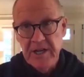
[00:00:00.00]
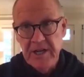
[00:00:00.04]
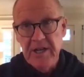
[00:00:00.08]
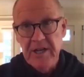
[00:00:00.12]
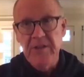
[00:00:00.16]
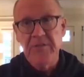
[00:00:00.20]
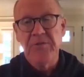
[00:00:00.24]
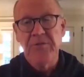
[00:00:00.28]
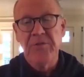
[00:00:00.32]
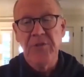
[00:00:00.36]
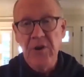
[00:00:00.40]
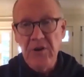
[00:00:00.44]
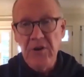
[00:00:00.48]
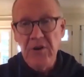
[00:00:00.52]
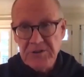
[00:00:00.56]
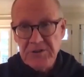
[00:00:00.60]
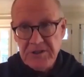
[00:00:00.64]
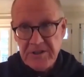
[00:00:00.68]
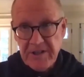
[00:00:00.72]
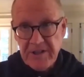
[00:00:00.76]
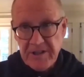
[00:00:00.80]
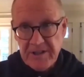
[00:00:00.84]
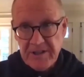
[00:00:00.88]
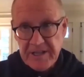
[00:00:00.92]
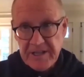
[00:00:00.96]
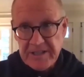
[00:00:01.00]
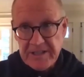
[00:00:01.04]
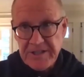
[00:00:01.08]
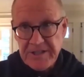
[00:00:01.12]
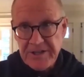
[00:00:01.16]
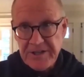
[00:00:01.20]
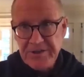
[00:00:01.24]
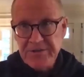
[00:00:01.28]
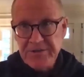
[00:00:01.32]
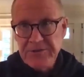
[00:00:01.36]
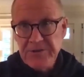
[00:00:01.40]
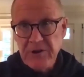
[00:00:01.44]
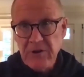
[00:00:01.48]
Those are the things that
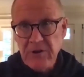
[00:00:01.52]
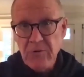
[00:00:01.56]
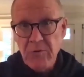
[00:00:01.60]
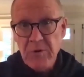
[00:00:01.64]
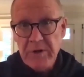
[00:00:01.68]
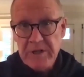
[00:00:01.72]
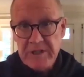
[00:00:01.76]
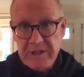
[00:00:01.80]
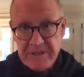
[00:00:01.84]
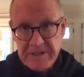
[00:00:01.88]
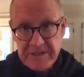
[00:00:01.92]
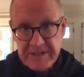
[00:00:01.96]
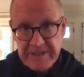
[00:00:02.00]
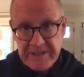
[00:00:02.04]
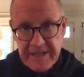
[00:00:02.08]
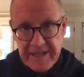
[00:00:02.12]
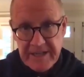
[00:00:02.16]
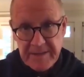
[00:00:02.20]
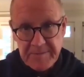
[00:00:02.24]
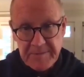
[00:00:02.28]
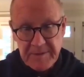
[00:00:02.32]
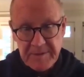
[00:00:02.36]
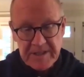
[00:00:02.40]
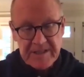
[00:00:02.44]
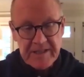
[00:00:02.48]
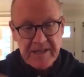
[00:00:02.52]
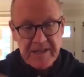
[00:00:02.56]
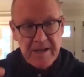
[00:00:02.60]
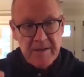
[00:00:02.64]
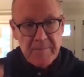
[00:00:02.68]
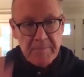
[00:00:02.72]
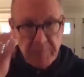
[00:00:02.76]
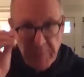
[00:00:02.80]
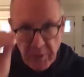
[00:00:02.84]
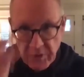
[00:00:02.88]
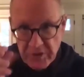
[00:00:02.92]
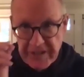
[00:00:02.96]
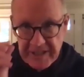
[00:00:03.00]
you don't want to skip, and
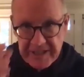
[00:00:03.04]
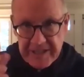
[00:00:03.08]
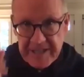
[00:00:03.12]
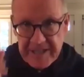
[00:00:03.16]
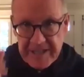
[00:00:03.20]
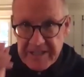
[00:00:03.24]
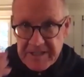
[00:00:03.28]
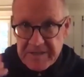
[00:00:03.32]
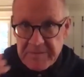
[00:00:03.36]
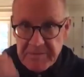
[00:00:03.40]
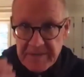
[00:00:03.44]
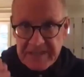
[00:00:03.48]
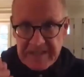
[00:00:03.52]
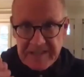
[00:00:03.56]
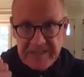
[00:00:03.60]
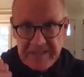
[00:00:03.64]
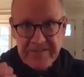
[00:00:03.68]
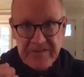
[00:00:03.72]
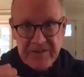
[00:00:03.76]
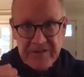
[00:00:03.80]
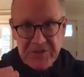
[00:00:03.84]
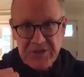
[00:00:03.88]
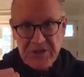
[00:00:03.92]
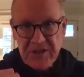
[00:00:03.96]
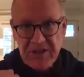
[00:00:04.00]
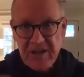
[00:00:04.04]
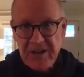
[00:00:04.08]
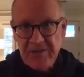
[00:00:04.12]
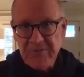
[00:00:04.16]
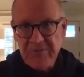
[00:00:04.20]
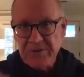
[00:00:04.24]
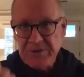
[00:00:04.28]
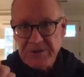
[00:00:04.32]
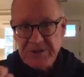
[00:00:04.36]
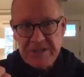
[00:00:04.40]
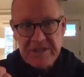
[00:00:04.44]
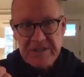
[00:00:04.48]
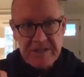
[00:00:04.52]
put it in the middle of the song where
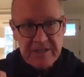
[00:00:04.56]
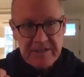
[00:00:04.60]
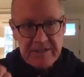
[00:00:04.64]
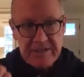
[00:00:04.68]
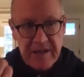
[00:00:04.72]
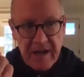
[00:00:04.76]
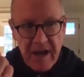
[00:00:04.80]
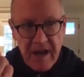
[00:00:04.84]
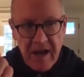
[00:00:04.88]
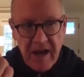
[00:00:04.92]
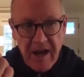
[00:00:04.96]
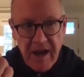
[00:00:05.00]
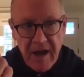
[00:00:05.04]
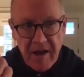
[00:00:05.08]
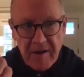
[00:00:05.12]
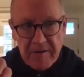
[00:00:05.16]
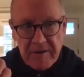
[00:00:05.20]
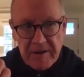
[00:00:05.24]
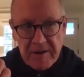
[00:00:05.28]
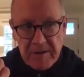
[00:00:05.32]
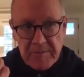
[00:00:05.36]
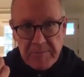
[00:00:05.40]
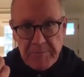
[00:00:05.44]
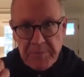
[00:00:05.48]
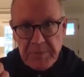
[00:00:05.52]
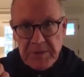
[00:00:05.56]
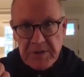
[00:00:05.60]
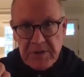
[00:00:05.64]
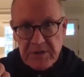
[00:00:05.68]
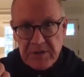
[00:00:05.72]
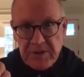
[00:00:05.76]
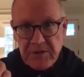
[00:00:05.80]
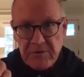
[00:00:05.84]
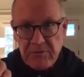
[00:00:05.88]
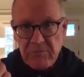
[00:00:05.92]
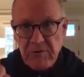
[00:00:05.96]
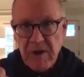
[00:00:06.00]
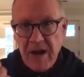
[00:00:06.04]
she says, I'm going to build
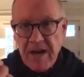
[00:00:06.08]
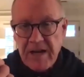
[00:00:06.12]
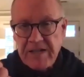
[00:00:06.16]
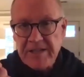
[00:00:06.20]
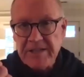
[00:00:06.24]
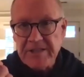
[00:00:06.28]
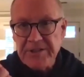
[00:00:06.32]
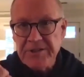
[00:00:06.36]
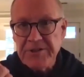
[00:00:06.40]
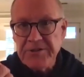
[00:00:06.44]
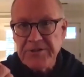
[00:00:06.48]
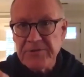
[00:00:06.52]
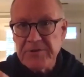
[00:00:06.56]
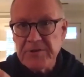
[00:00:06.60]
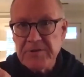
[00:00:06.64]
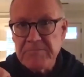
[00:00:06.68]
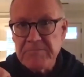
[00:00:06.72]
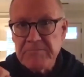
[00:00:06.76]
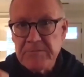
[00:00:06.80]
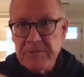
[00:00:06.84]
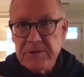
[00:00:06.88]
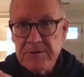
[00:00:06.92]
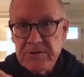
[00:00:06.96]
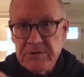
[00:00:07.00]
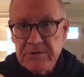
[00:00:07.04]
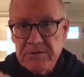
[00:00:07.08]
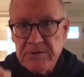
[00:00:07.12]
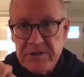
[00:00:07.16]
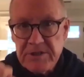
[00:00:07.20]
a rocket to the moon.